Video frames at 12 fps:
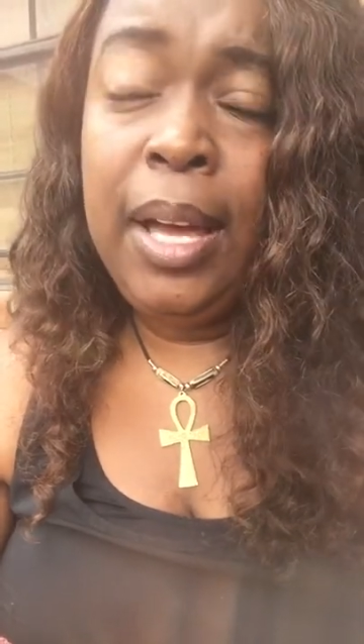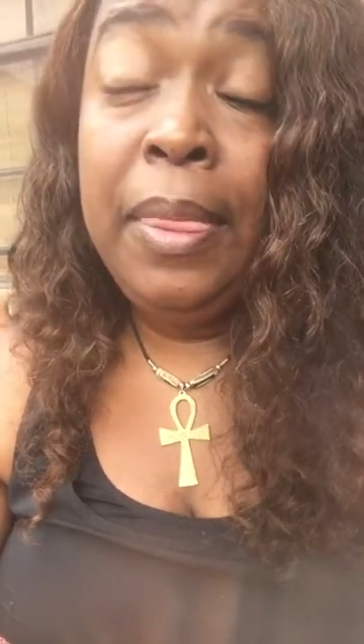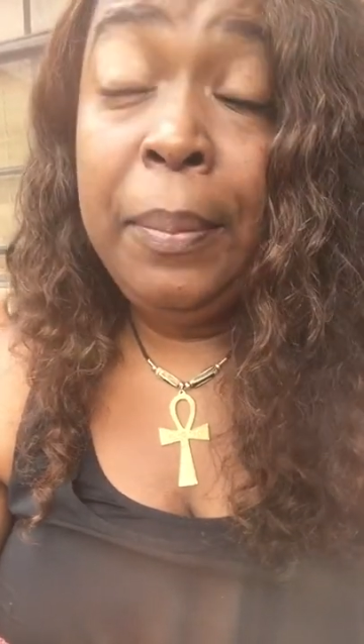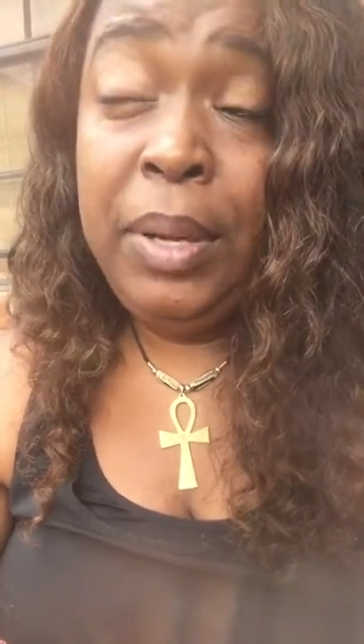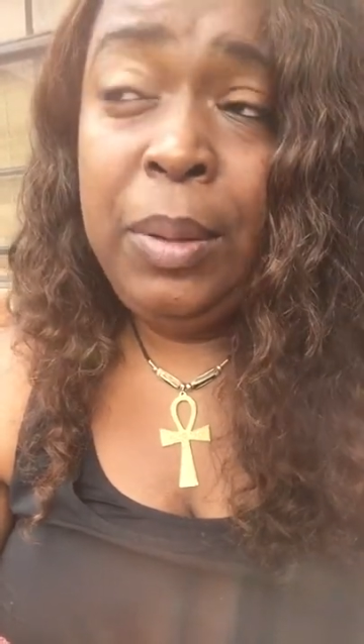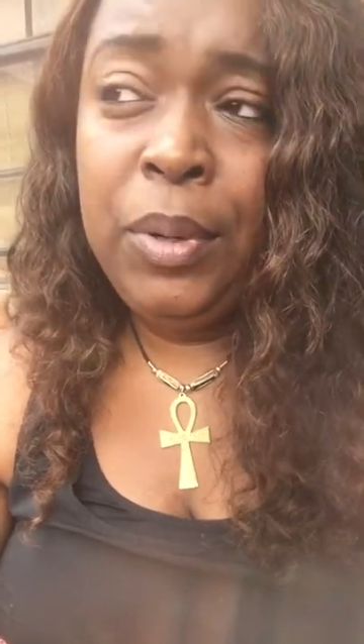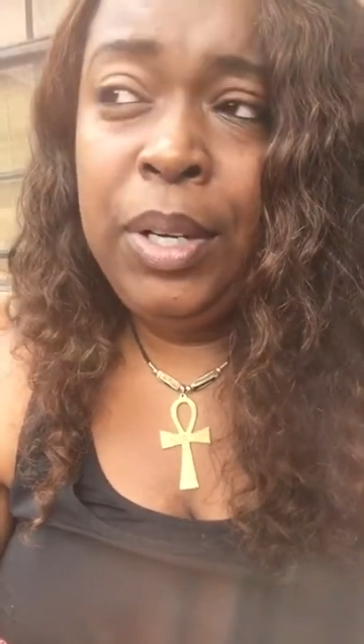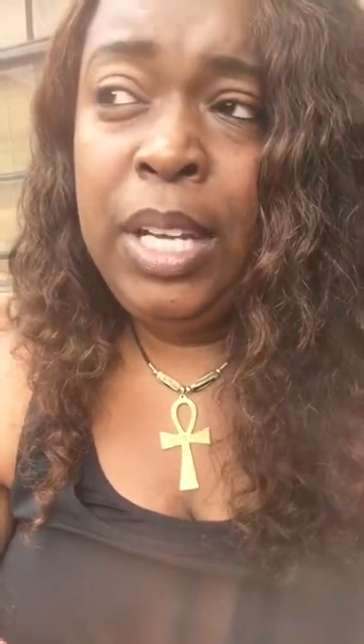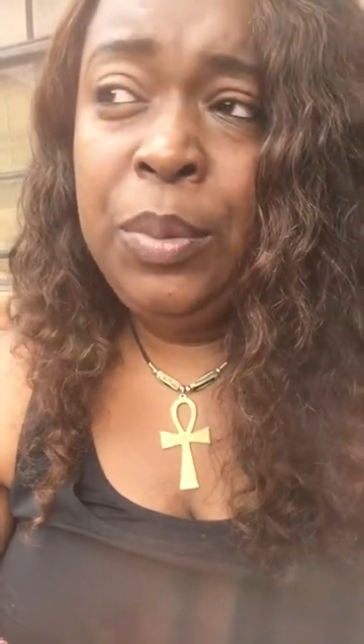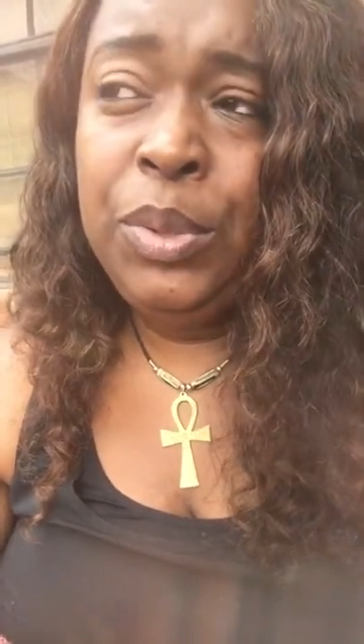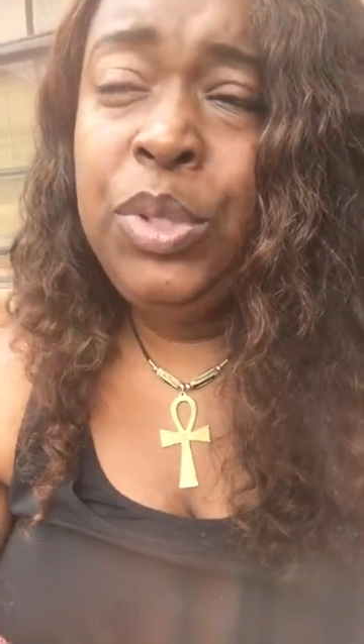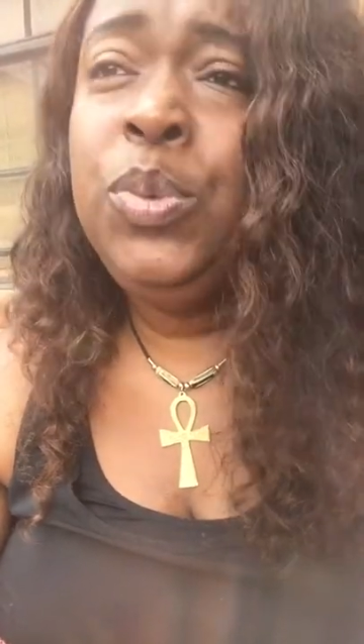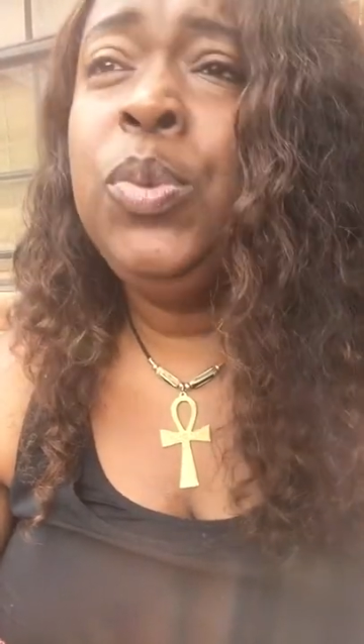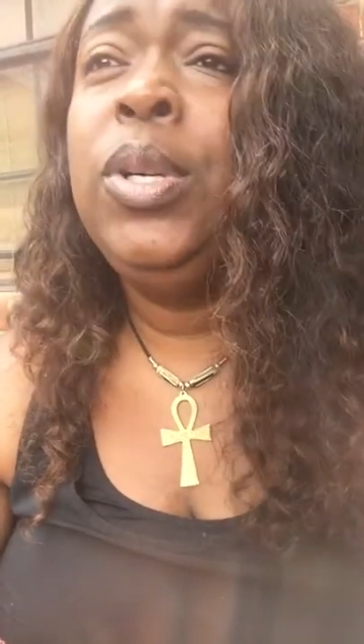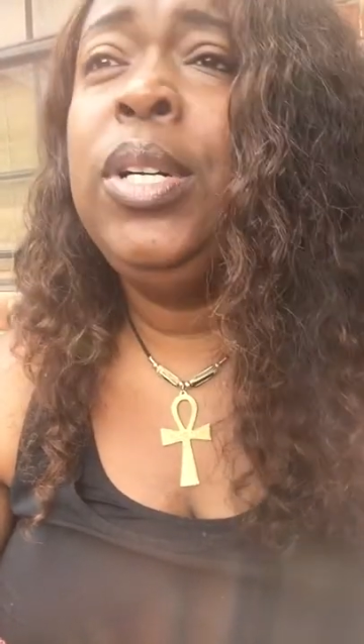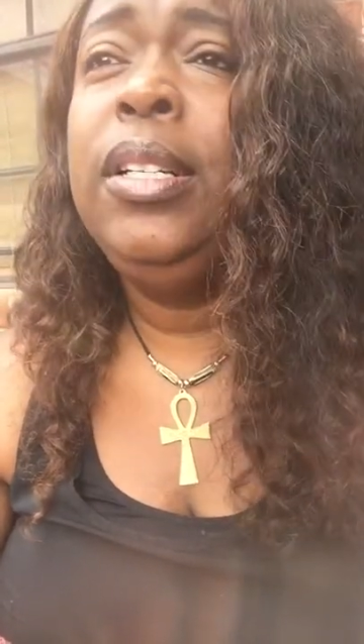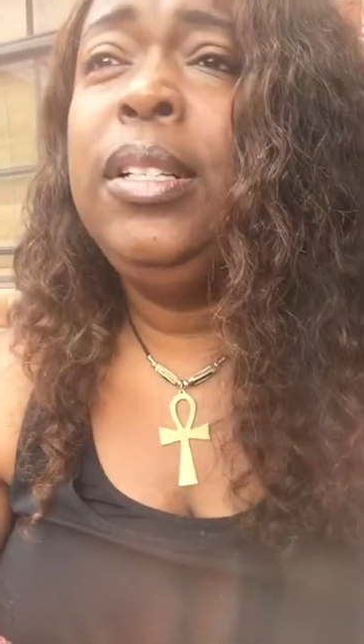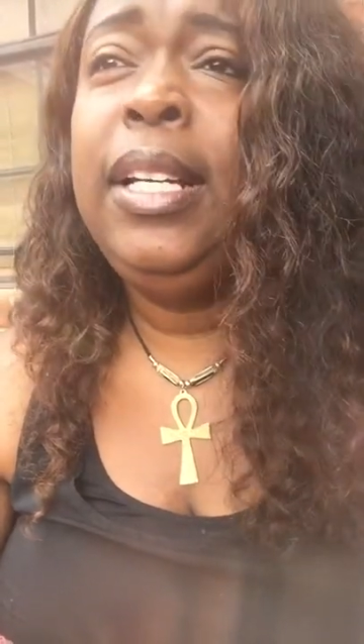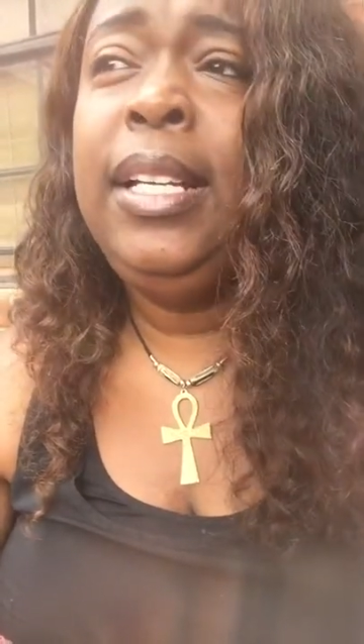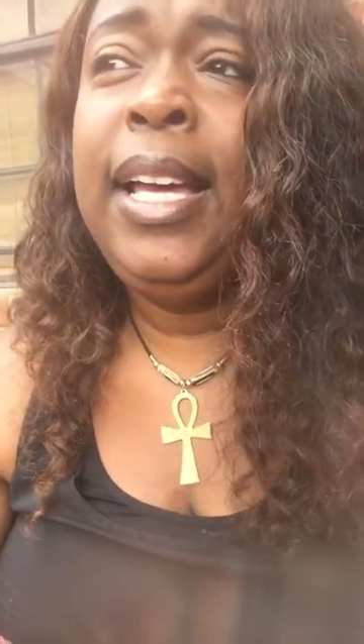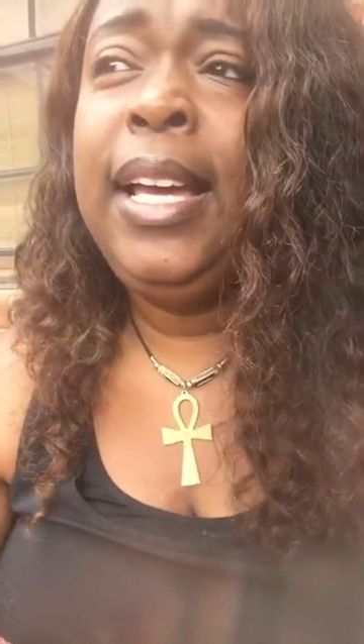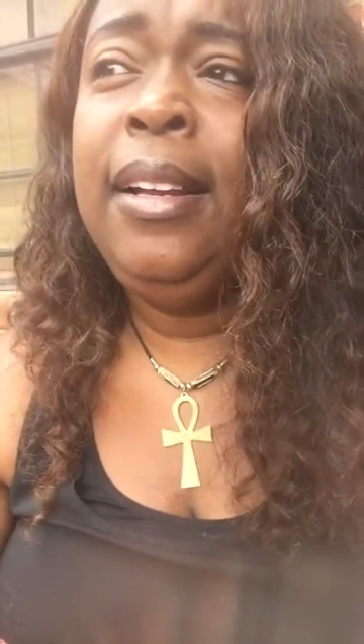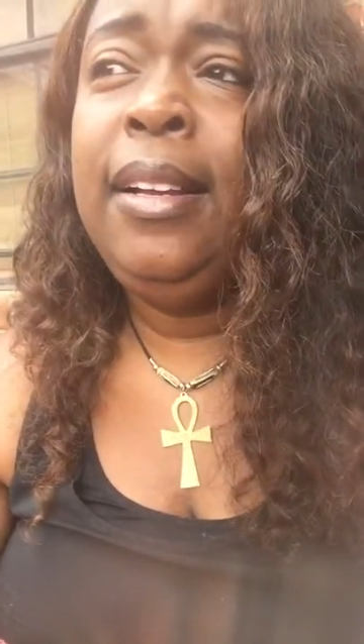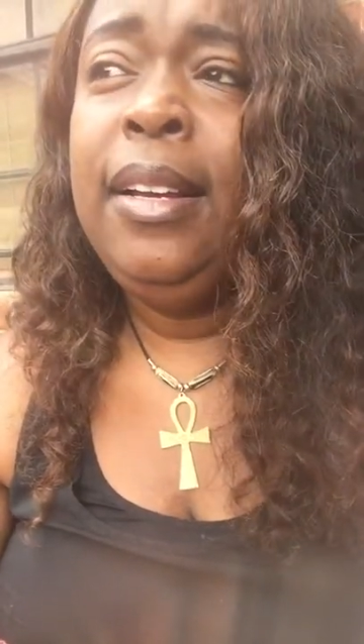other people to get what you want,
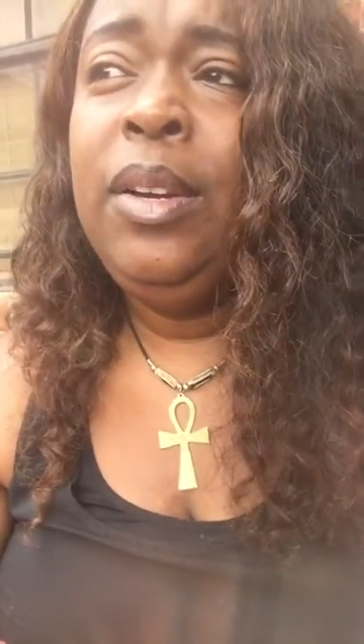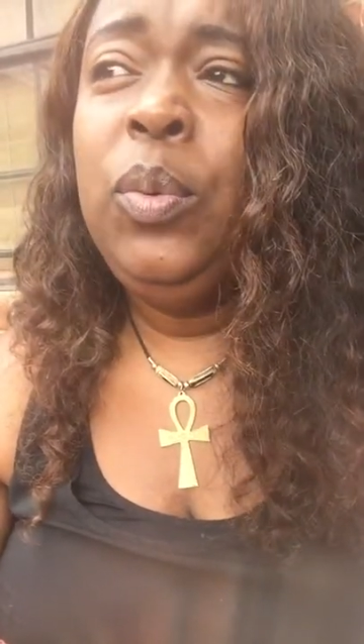that